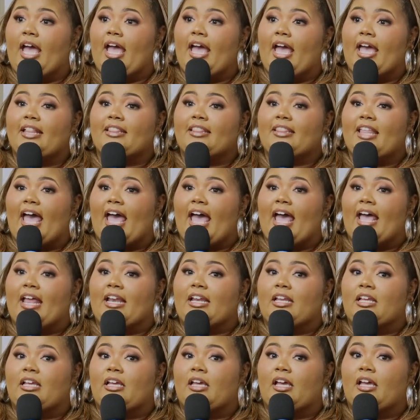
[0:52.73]
and
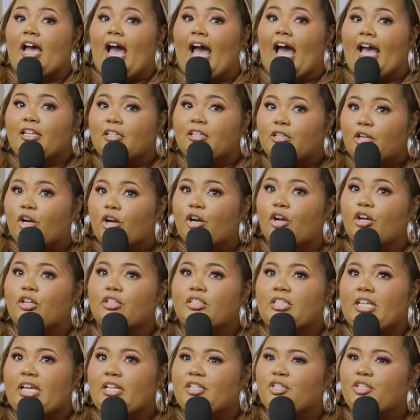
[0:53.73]
that I
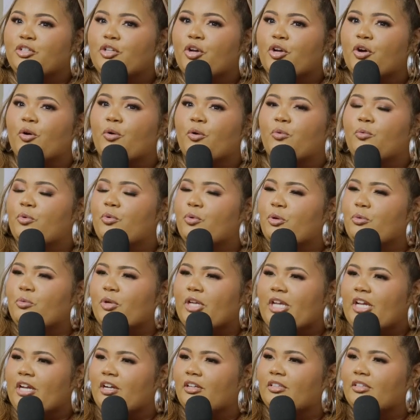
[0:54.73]
learned that, we
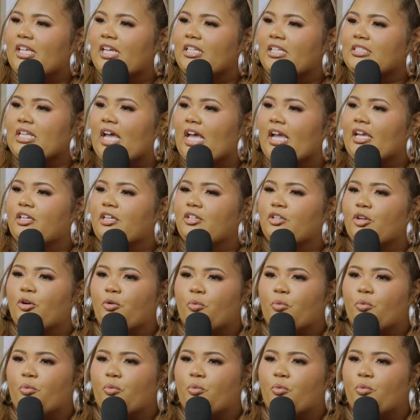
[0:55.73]
would hear things like,